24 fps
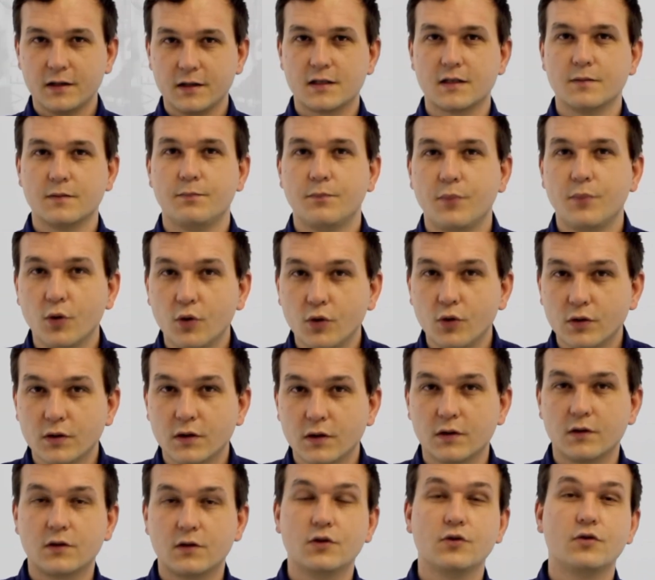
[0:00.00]

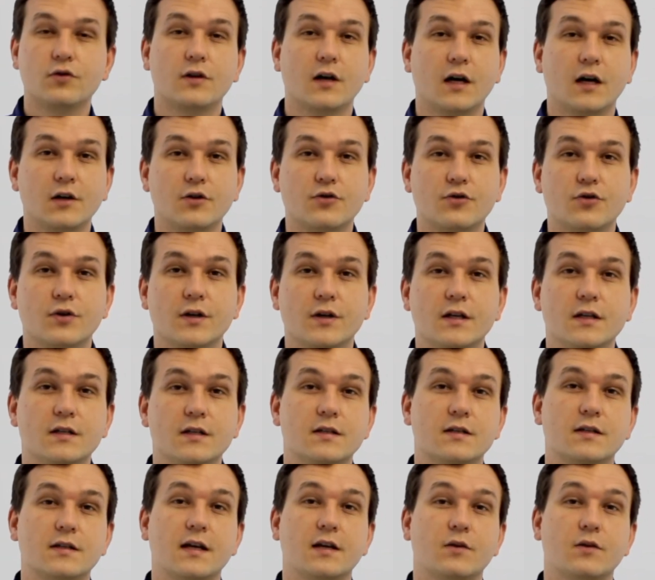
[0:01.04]
support to countries
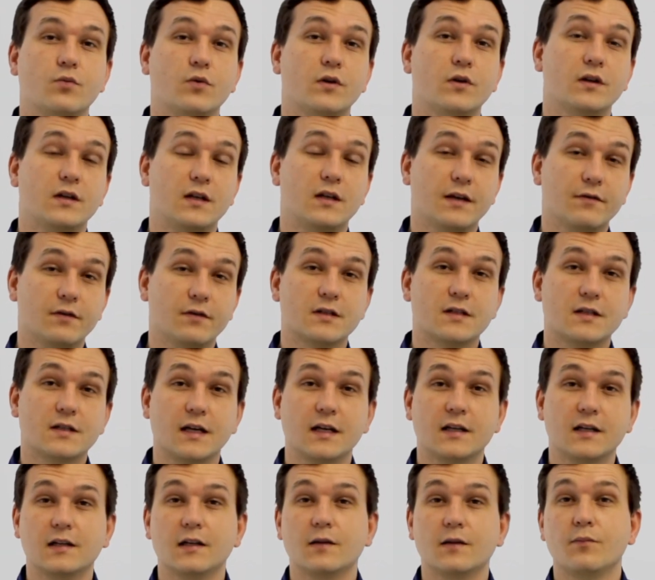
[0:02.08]
that were
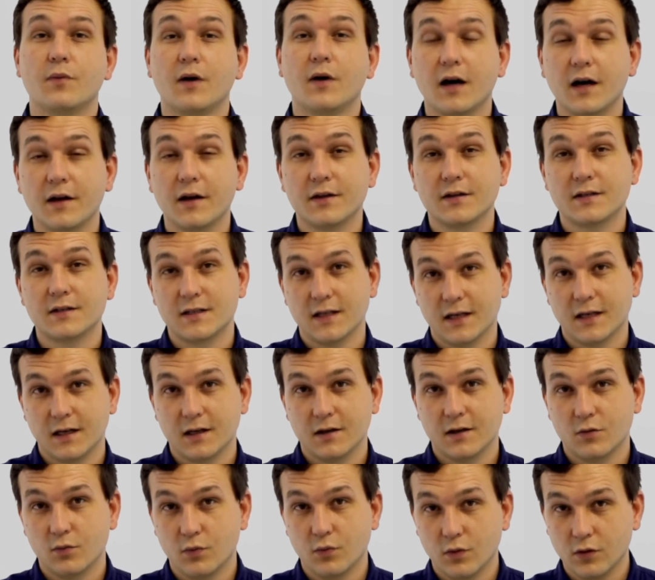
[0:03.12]
devastated by the
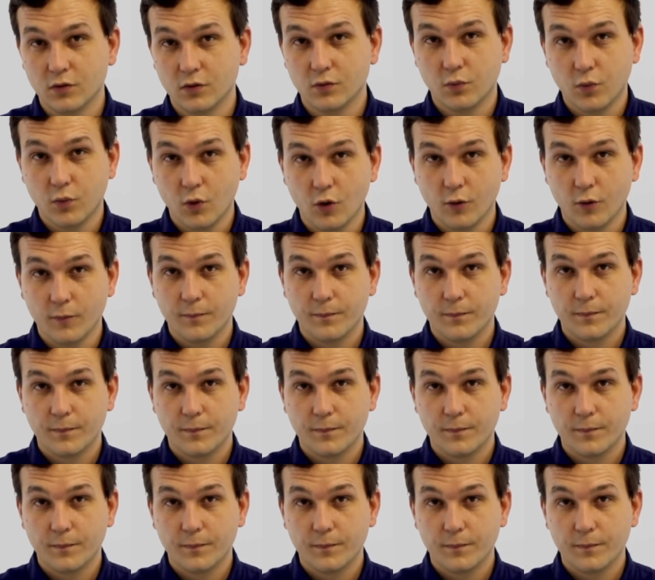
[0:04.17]
Second World War.